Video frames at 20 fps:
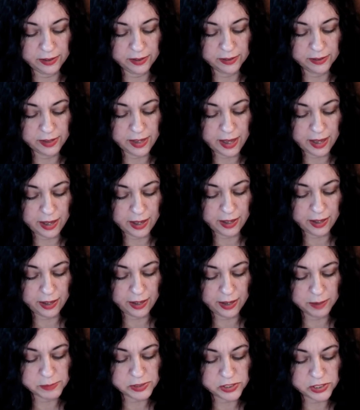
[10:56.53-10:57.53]
Yeah,
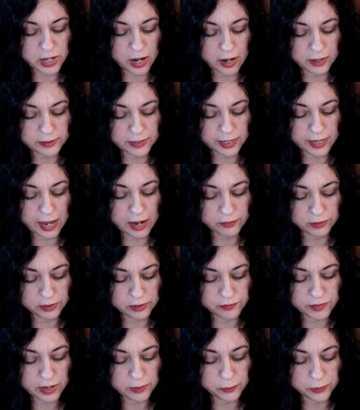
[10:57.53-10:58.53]
I'm shocked. I can't really
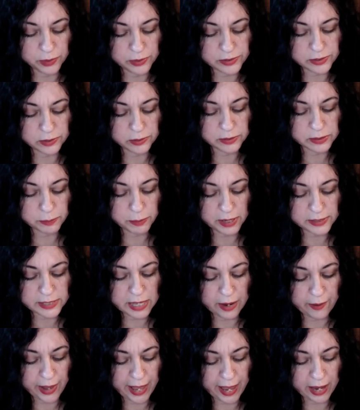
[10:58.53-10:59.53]
find words to express
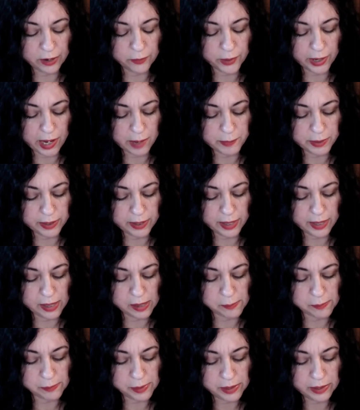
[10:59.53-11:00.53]
how angry I
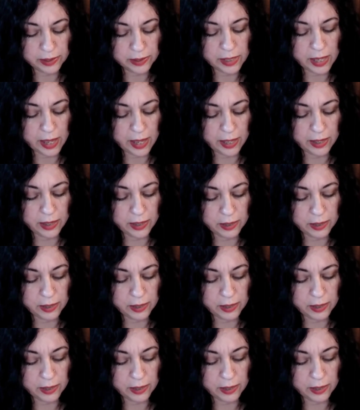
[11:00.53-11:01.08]
became. Yeah,